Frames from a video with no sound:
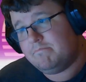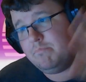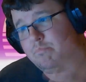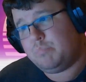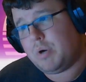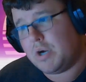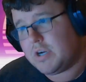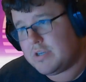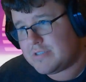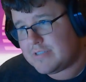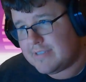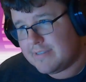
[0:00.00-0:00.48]

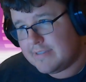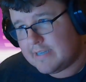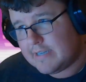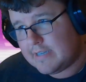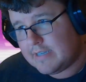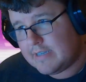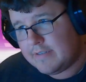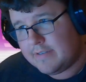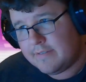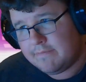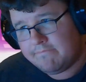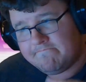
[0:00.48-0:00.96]

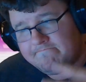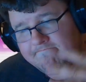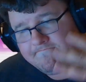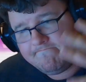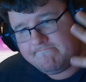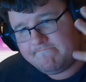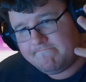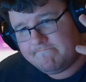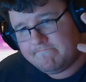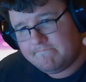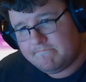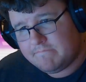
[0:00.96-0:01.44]
Personally,
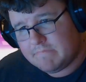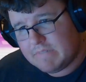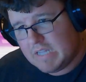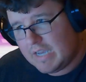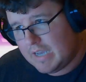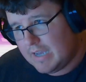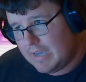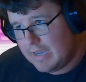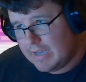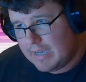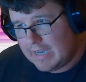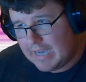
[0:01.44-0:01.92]

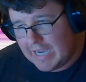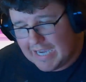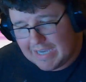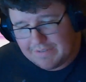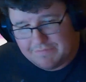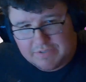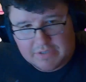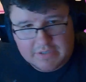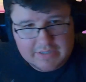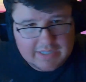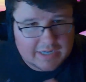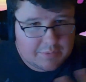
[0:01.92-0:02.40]
I
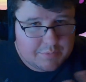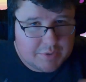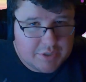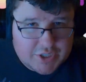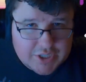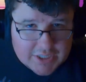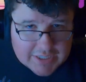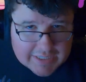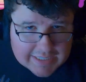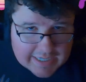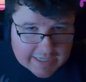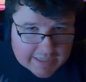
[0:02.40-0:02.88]
feel like we
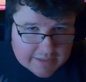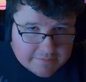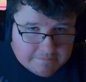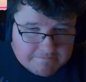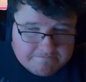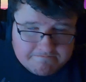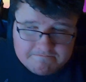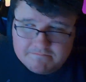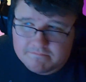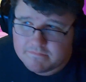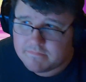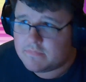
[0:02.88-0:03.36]
should get
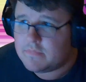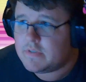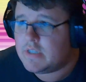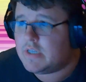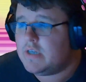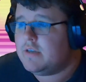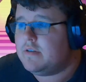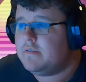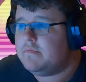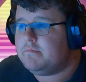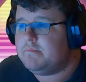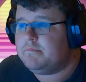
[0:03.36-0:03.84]
them,
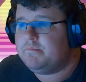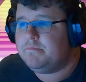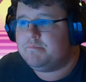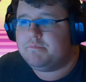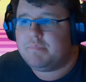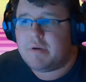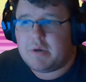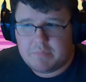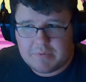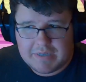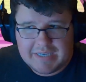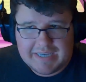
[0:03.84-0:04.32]

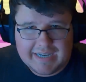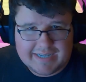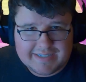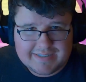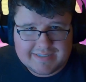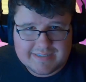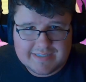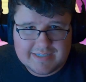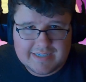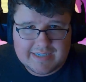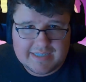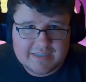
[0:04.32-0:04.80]
but we got
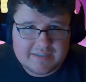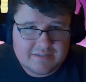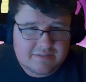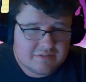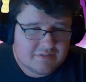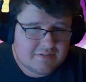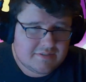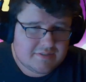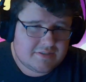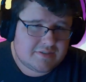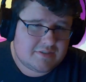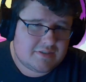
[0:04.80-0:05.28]

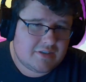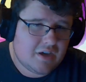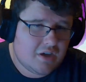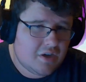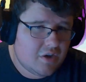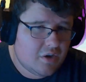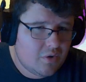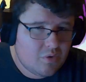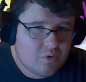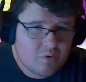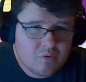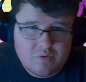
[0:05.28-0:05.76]
skins,
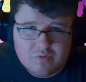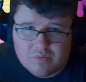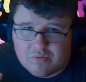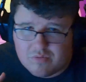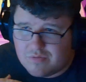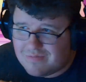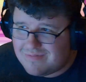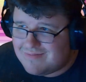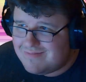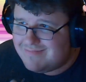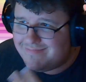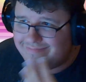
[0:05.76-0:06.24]

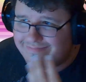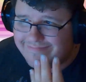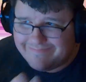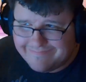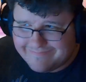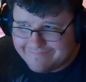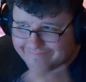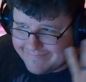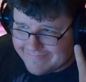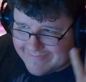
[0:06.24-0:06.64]
so